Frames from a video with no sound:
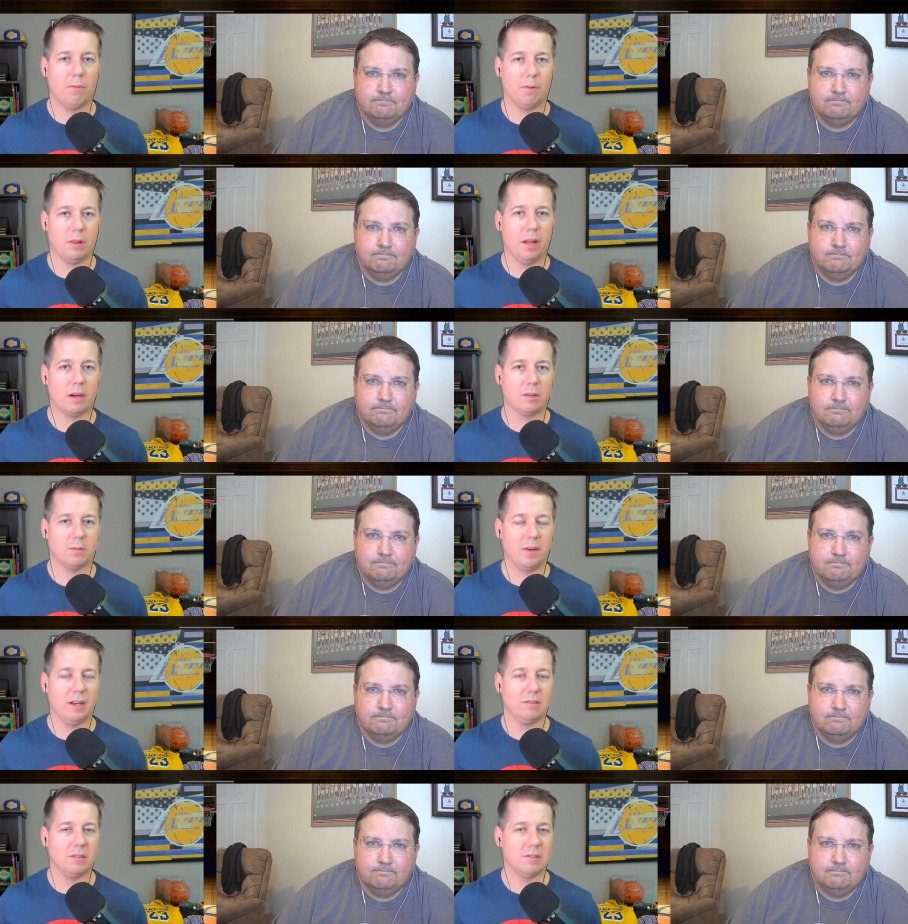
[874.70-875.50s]
Speaker 1: now for lakers
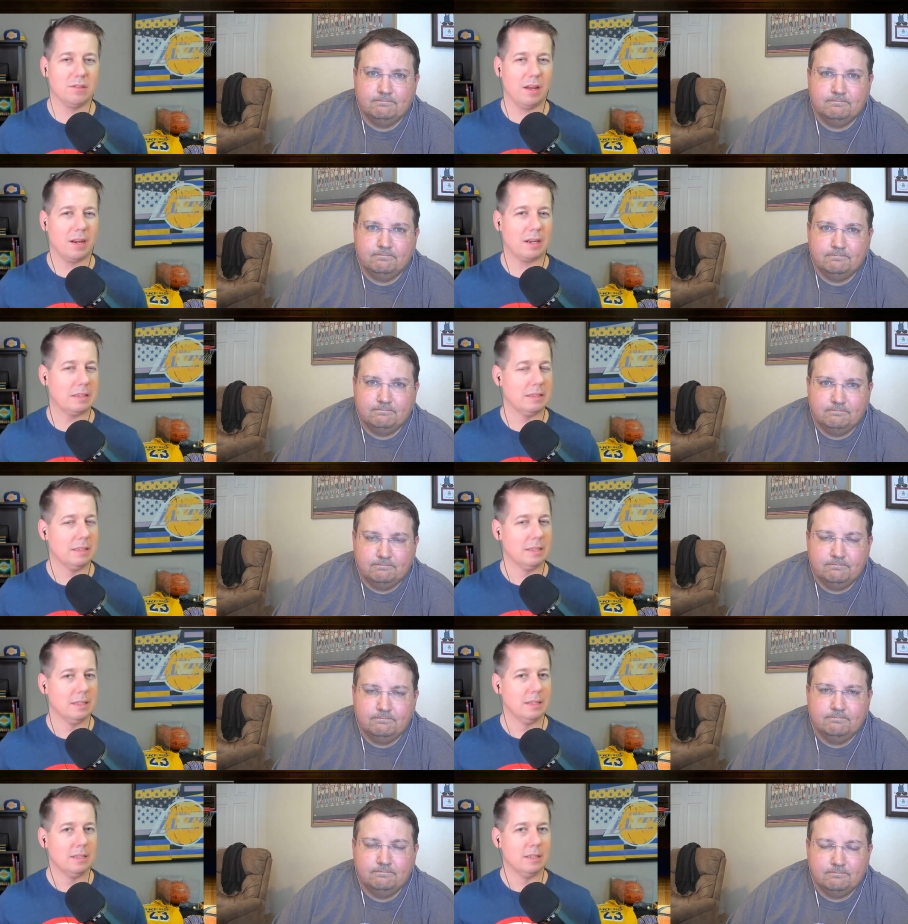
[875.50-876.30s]
fans it's like
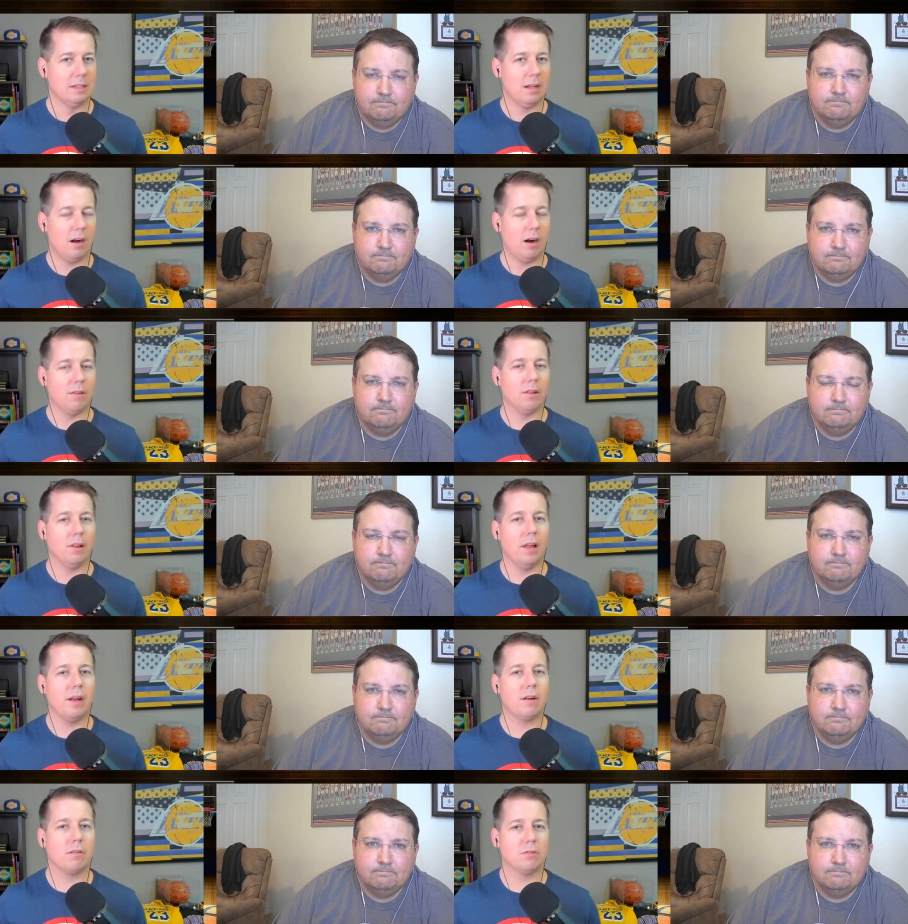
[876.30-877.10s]
are the
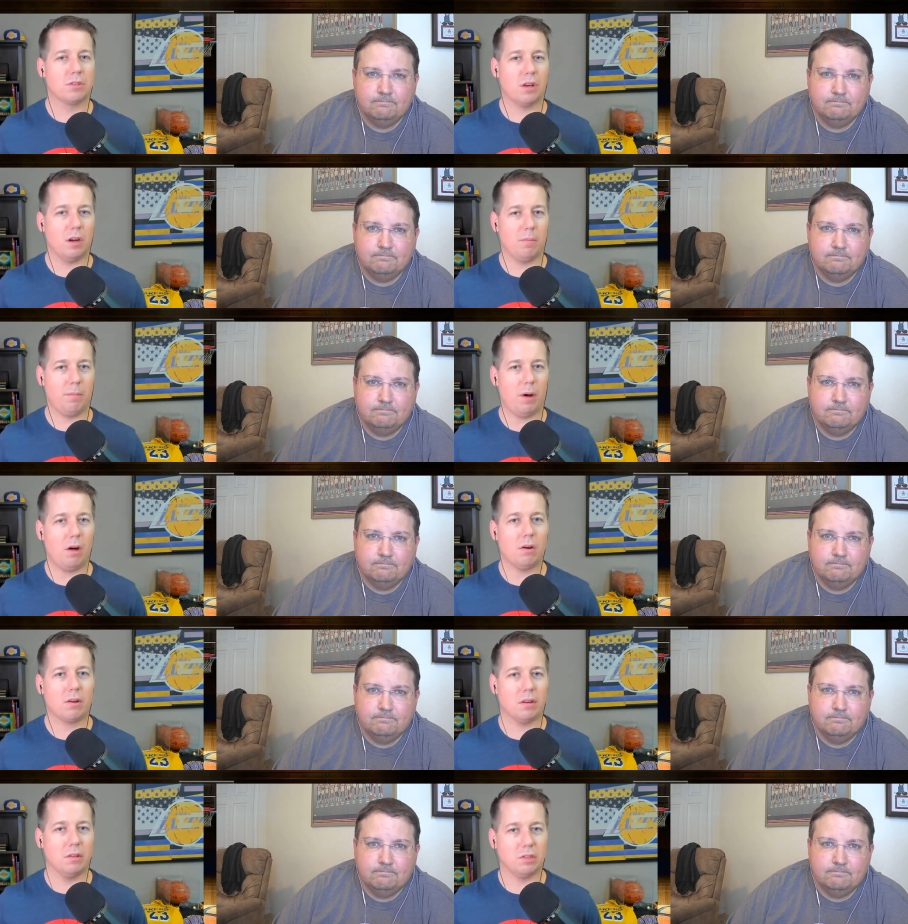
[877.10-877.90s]
lakers going to
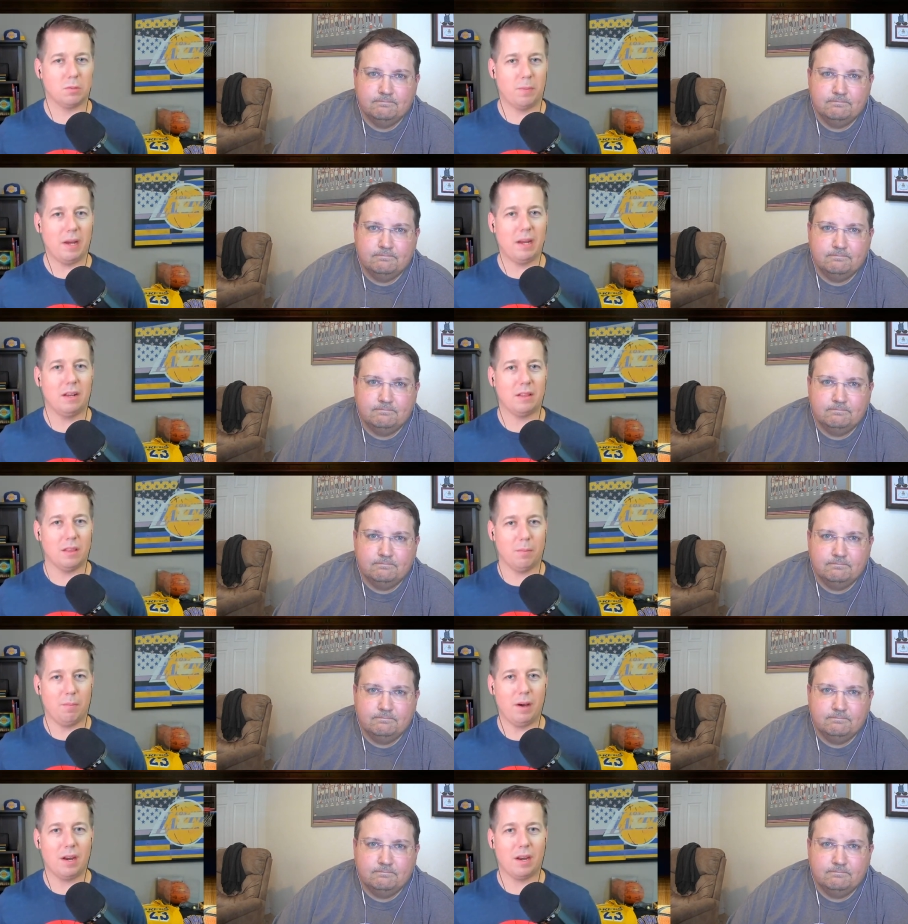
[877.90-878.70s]
balk at spending
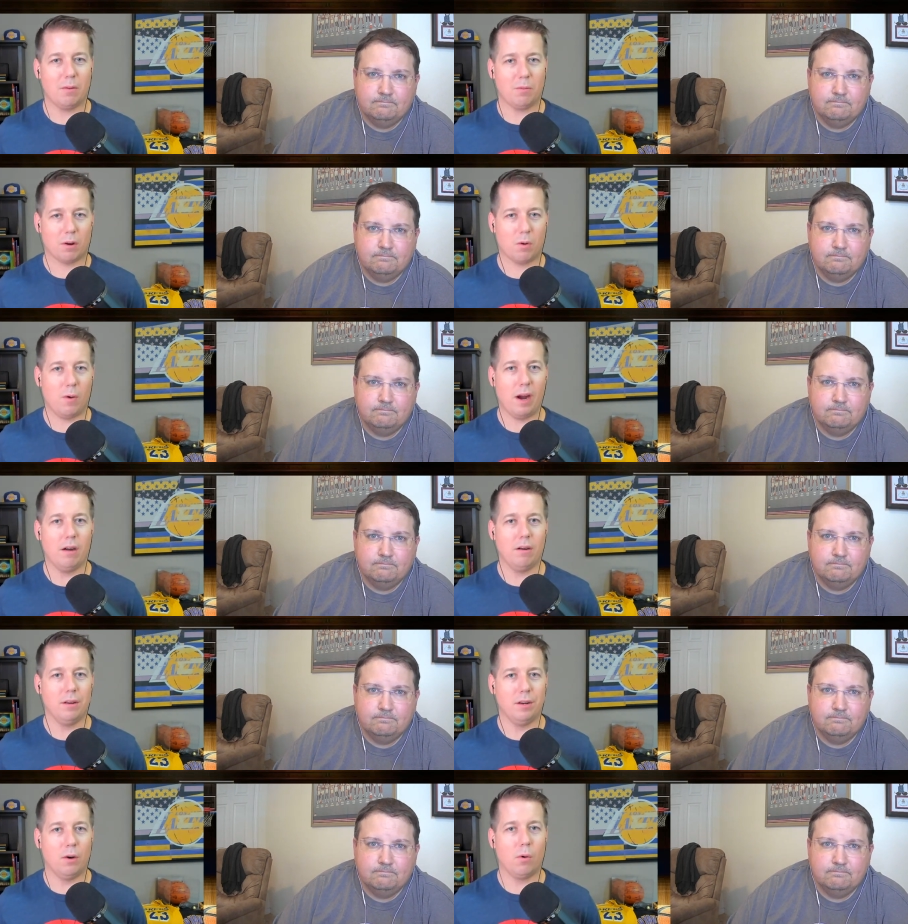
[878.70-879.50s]
the money
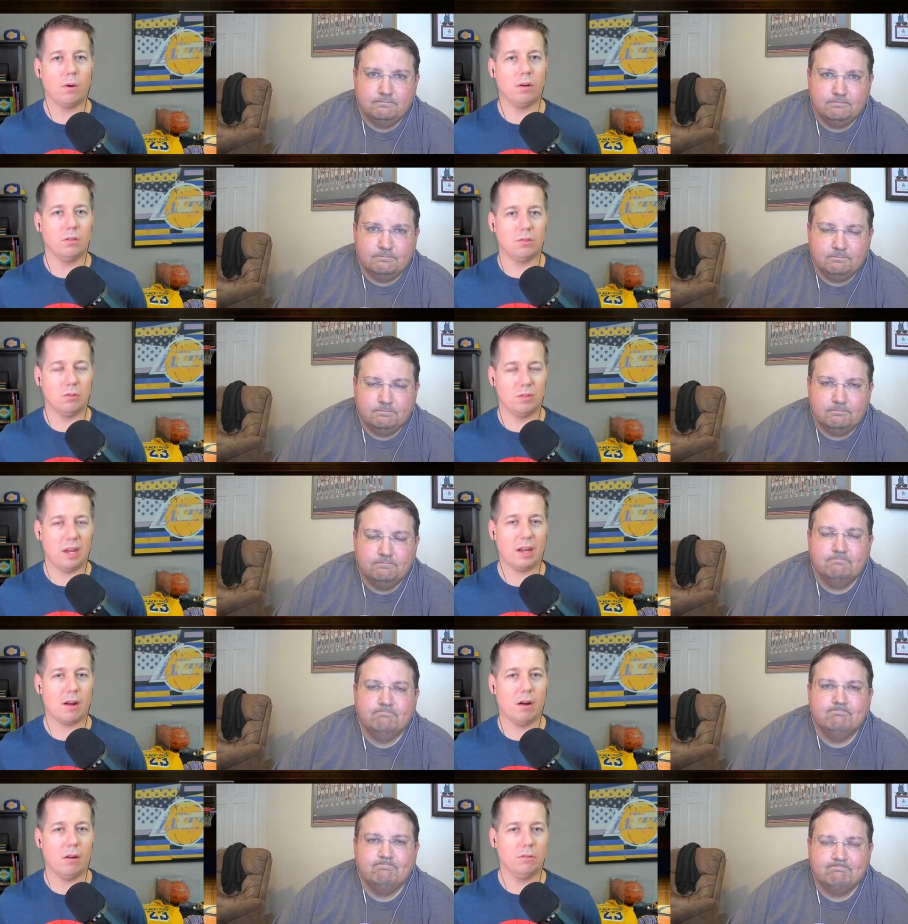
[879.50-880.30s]
required in order to
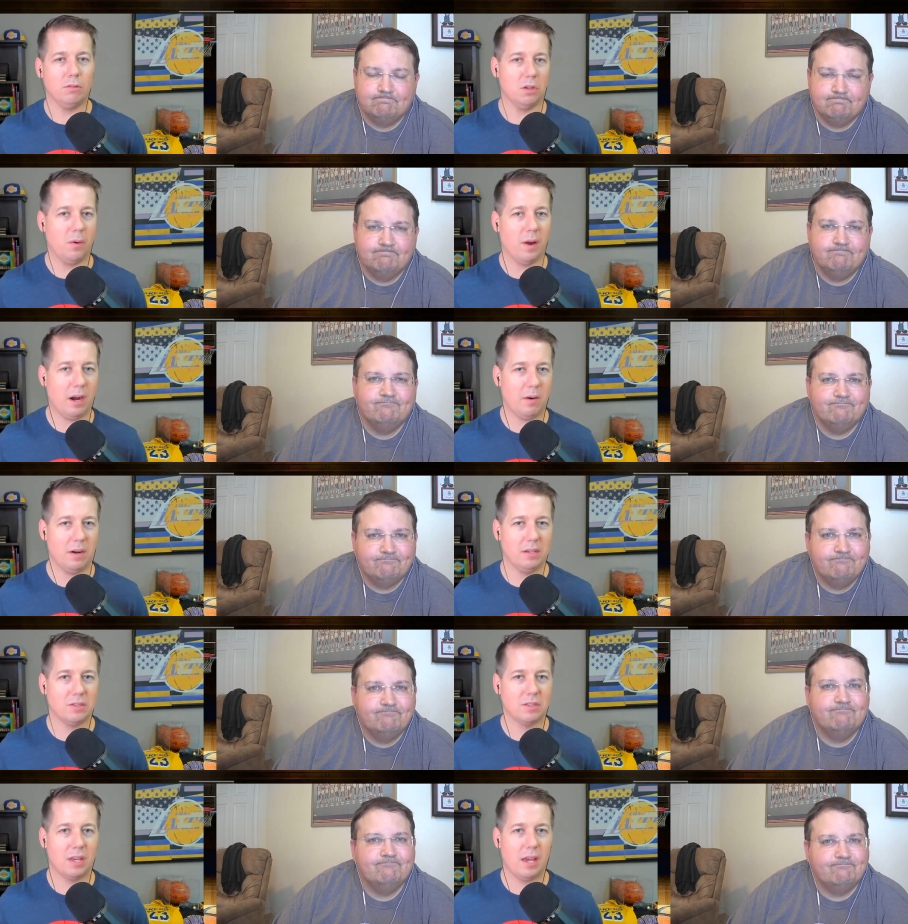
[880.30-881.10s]
take on joe
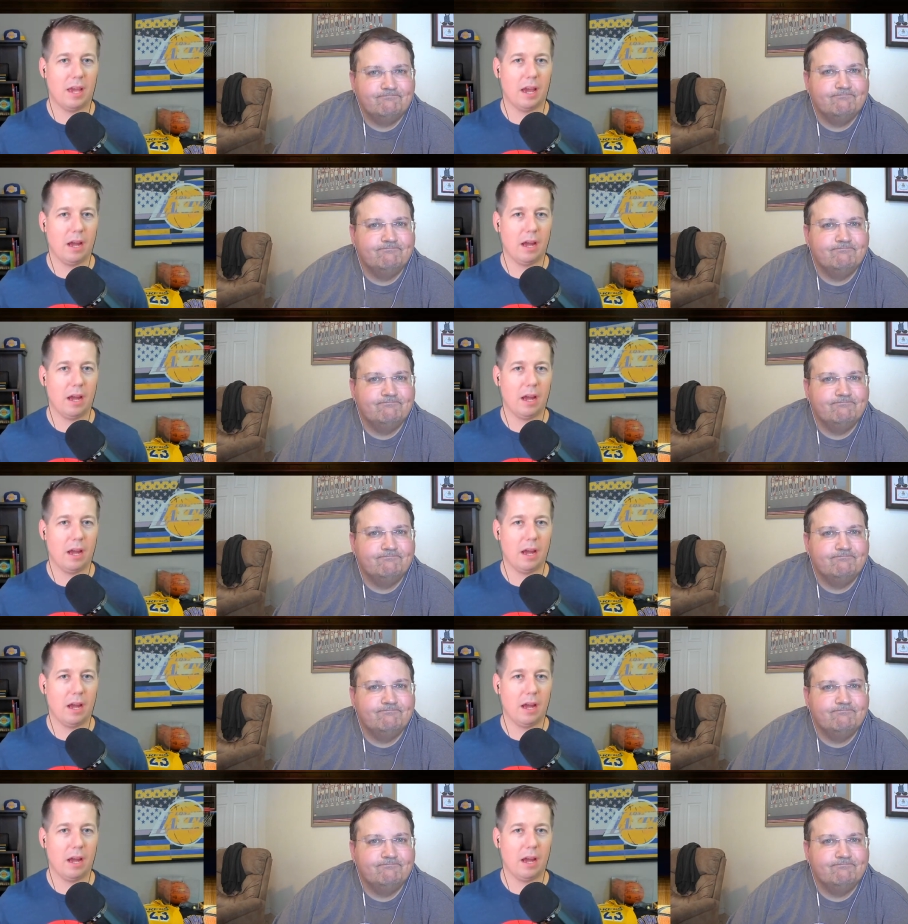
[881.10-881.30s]
harris